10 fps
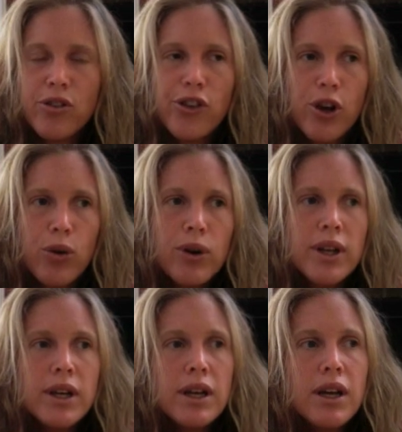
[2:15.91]
So
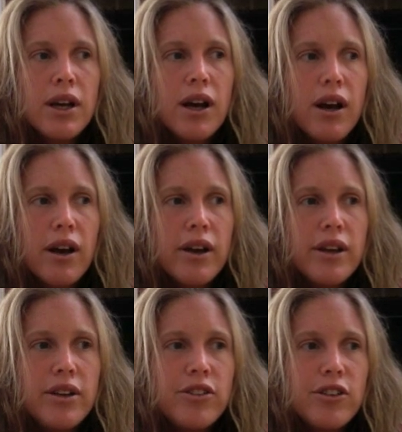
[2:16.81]

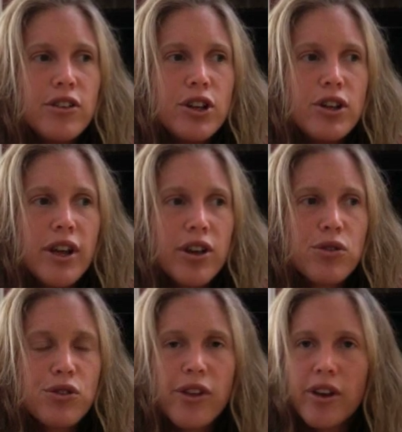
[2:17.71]
I didn't
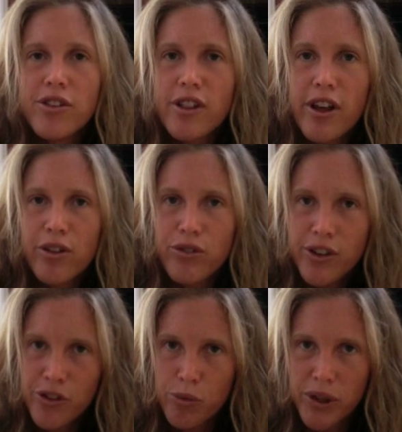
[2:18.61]
exercise a lot of
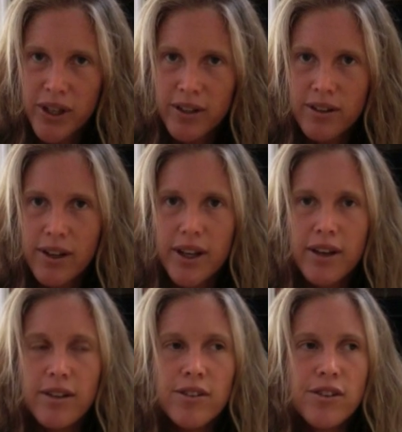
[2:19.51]
discipline,
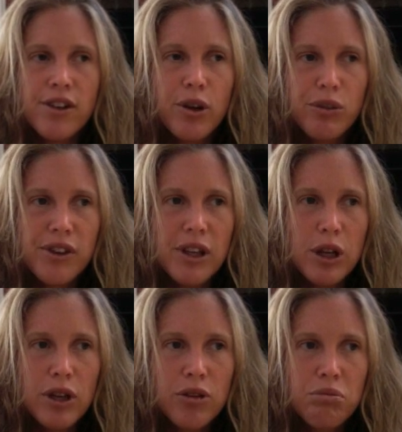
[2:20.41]
and I was
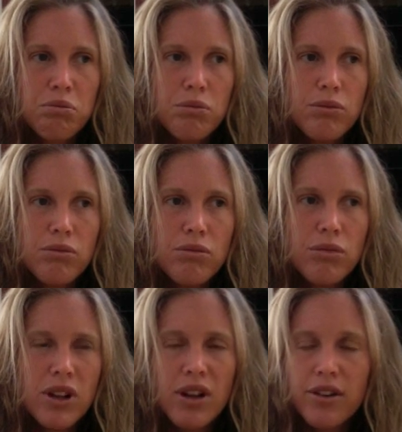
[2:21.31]
eating
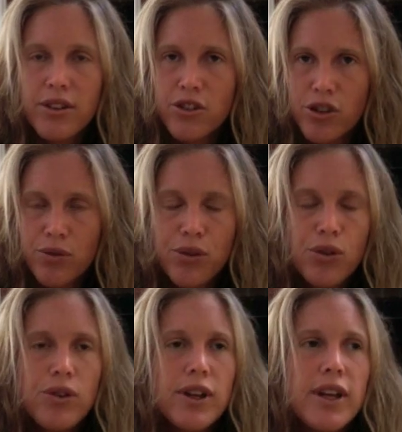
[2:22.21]
a lot of the junk
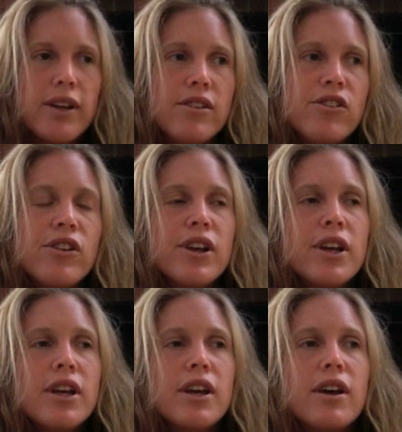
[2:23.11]
food. And
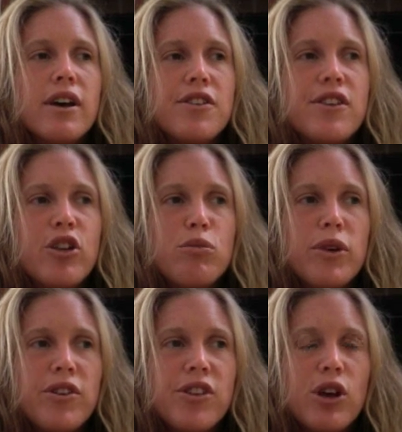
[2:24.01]
I said to
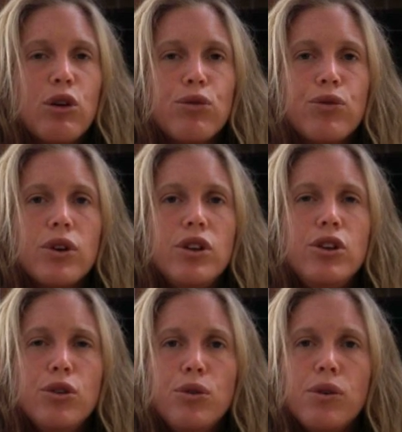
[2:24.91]
myself,
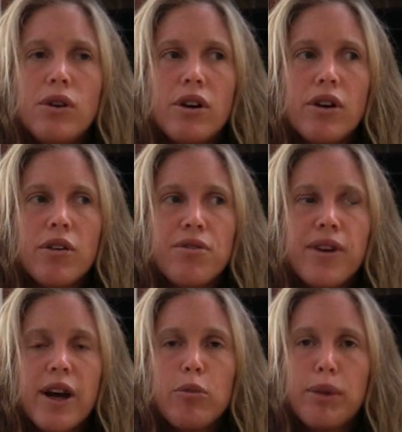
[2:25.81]
you are a
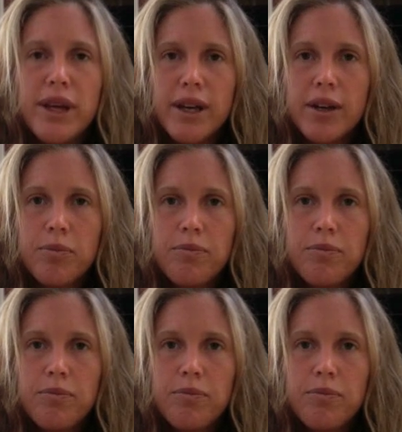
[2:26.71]
fat pig.